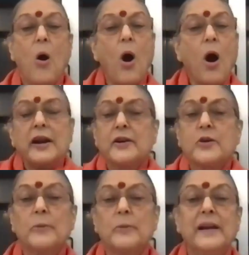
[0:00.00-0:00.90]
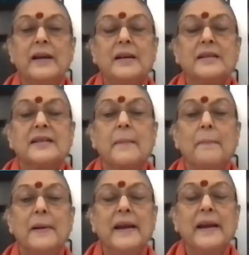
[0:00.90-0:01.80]
Or it could be
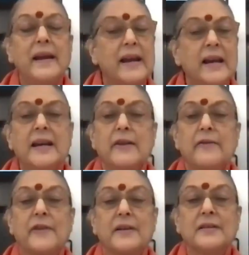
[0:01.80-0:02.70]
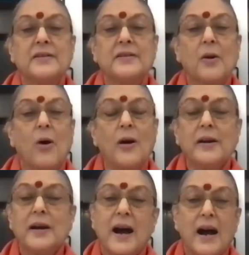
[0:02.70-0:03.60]
simply indifference
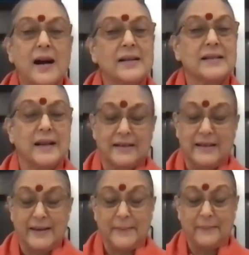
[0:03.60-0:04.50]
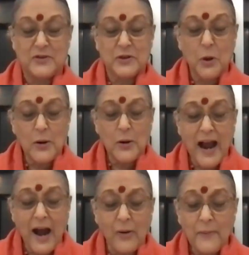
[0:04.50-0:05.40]
or asakti. So
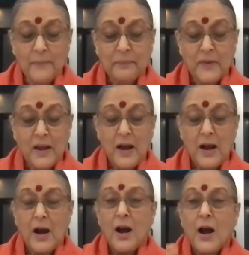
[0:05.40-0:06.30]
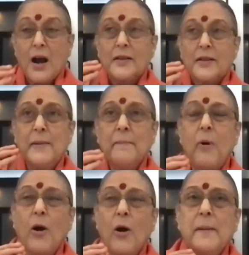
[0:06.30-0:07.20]
now, the
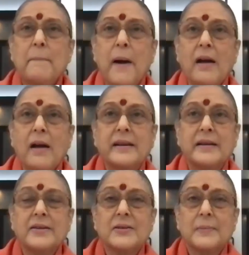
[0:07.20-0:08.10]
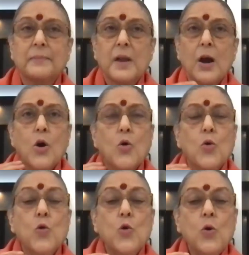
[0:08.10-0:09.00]
important part is,
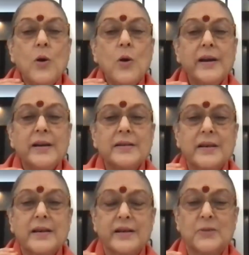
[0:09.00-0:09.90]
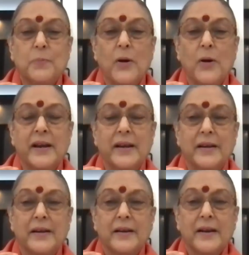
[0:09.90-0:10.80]
who is
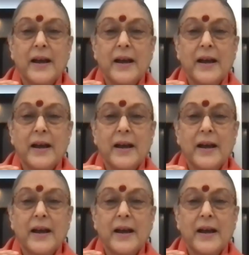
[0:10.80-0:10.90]
responding?